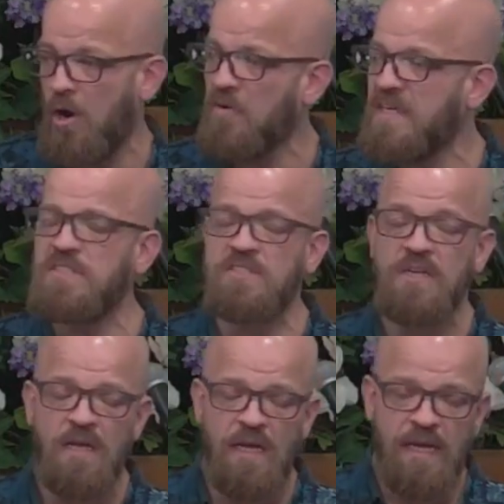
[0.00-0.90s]
Oh, he's,
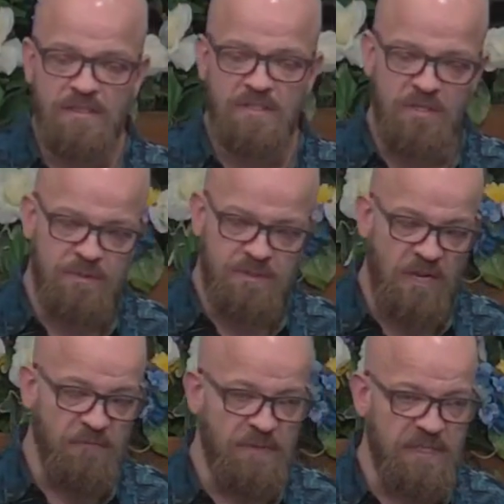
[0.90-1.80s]
he's doing
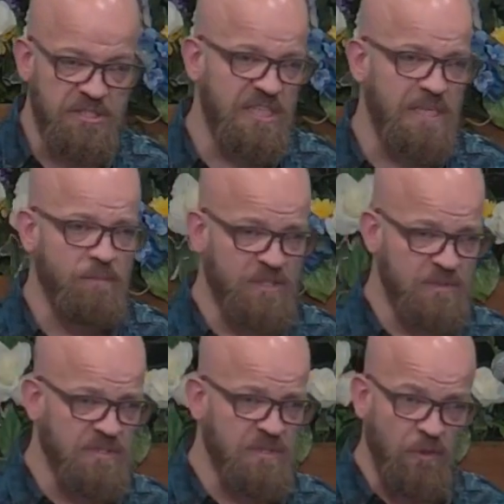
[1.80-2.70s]
stuff with the sheep, which
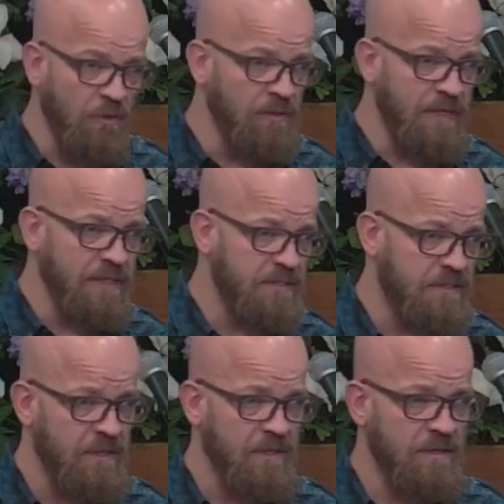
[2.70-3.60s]
was the lowliest
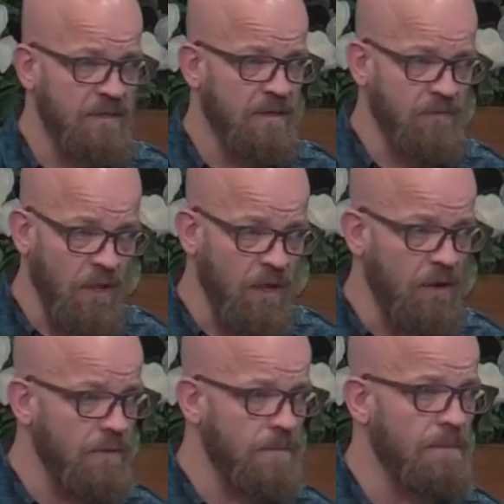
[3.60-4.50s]
of
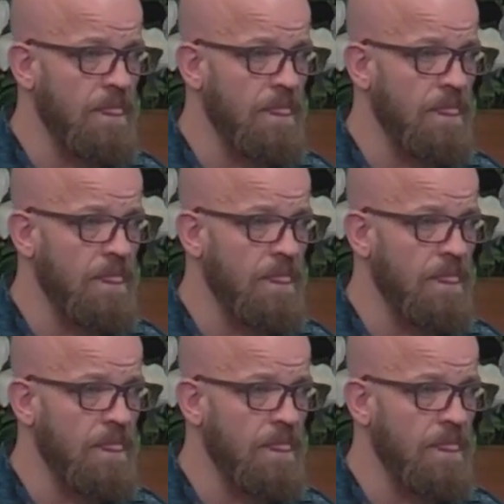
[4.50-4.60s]
low.